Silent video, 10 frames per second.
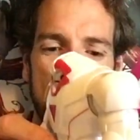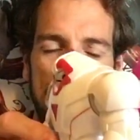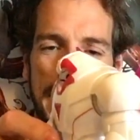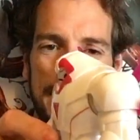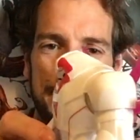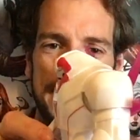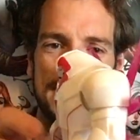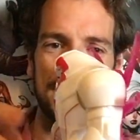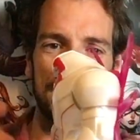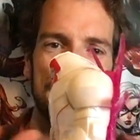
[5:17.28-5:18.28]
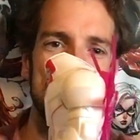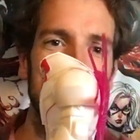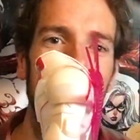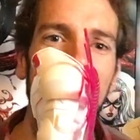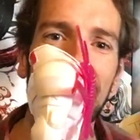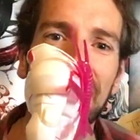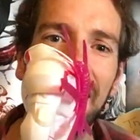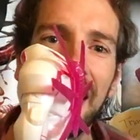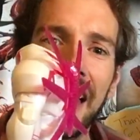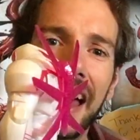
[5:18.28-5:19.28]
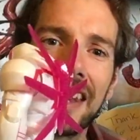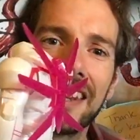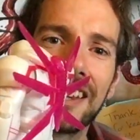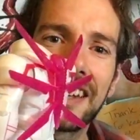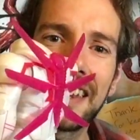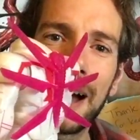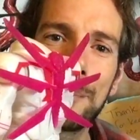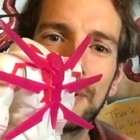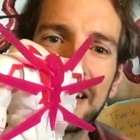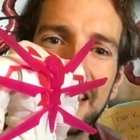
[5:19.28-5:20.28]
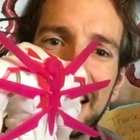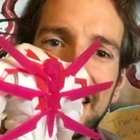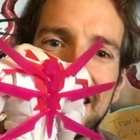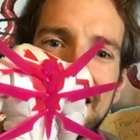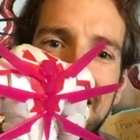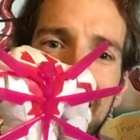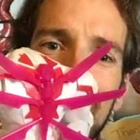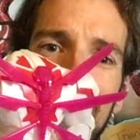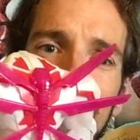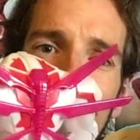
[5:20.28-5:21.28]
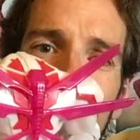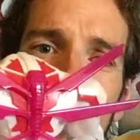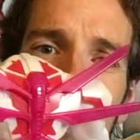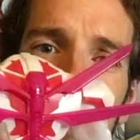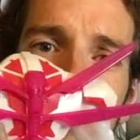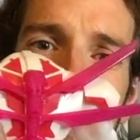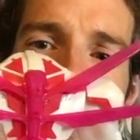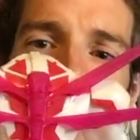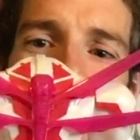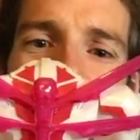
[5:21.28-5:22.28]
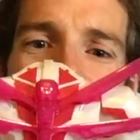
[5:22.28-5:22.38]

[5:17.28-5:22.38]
back piece on as well. And look at how pretty that is. Oh my God,